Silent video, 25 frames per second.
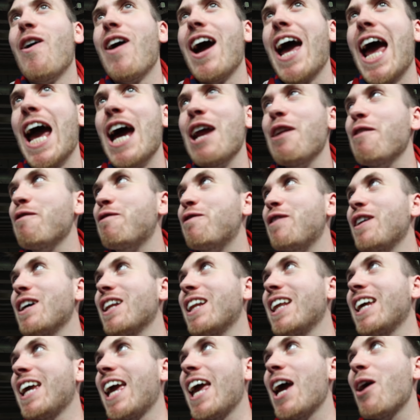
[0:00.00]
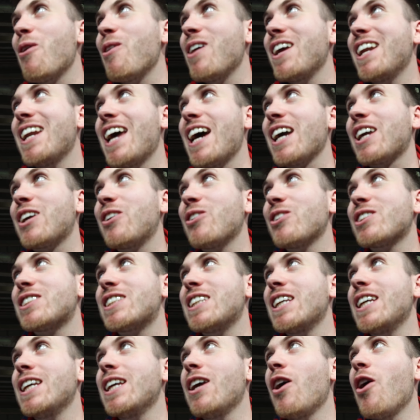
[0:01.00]
I had a feeling our
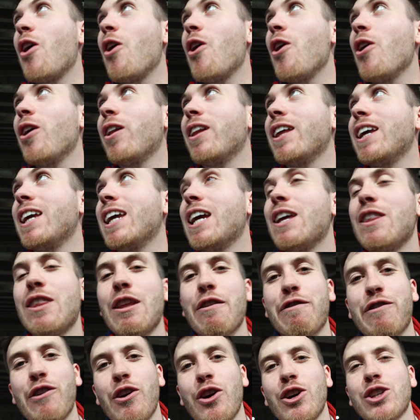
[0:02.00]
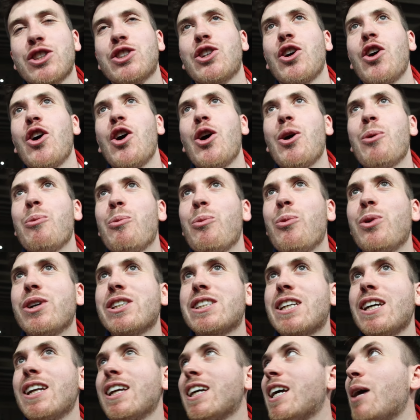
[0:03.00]
inaccuracy early in the first term
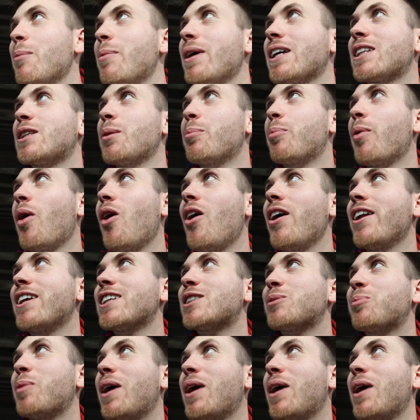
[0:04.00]
was going to come back to bite us,